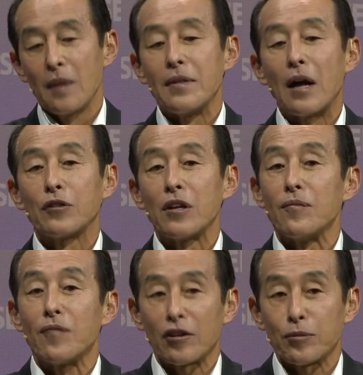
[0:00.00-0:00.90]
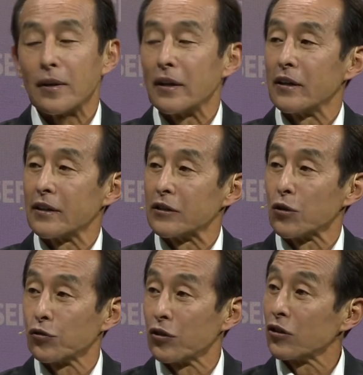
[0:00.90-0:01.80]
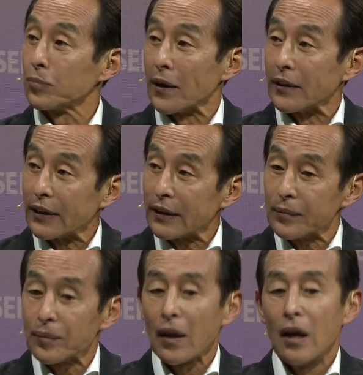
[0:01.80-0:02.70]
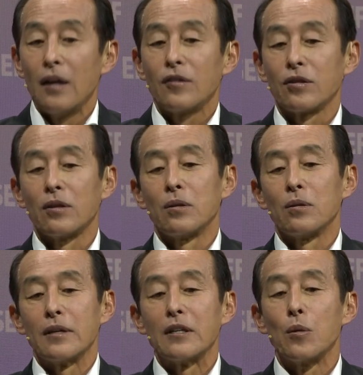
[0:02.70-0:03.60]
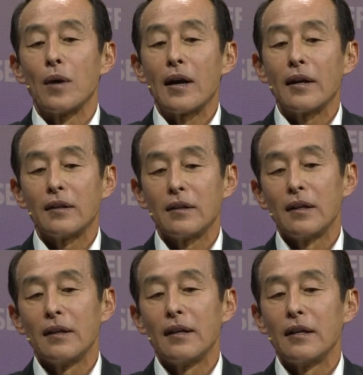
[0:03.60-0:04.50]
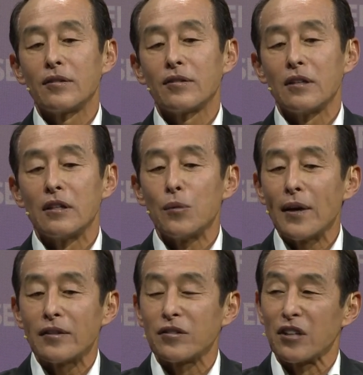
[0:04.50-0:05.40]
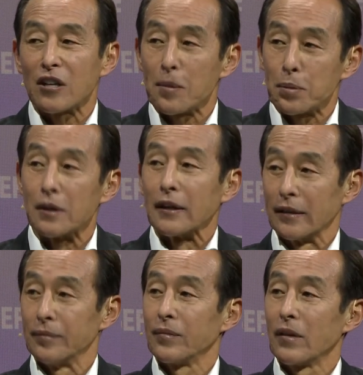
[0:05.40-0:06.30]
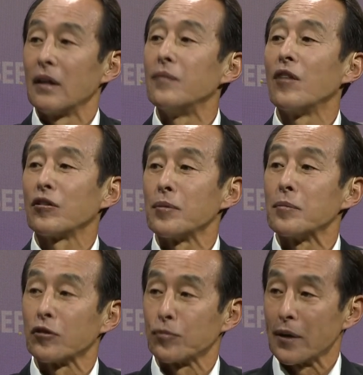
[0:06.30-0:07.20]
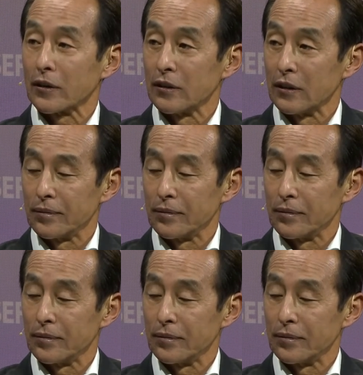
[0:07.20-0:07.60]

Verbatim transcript: Now the investment area is also expanding. So in a way, it's, in a way, it's decoupling investment perspective.